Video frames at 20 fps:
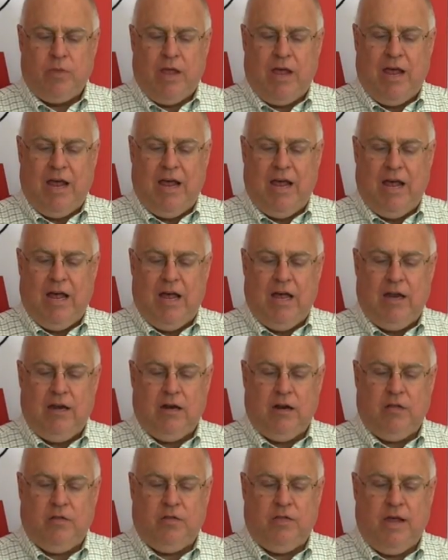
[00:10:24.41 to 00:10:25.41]
and
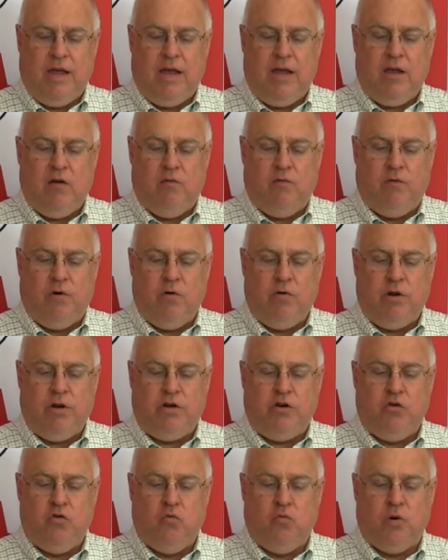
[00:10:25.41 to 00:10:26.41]
they voted to